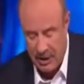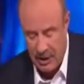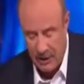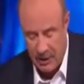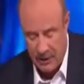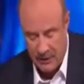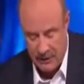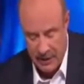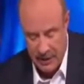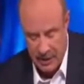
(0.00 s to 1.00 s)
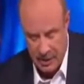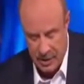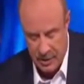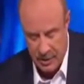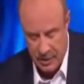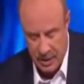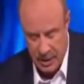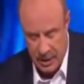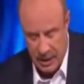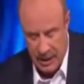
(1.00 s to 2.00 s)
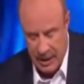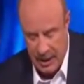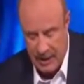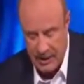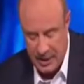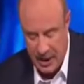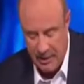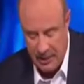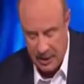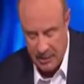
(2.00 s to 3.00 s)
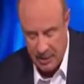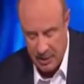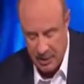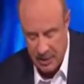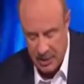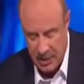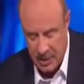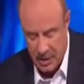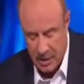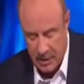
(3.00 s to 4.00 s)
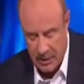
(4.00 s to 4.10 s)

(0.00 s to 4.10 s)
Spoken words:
you in the face, too, and I stopped the abuse. There is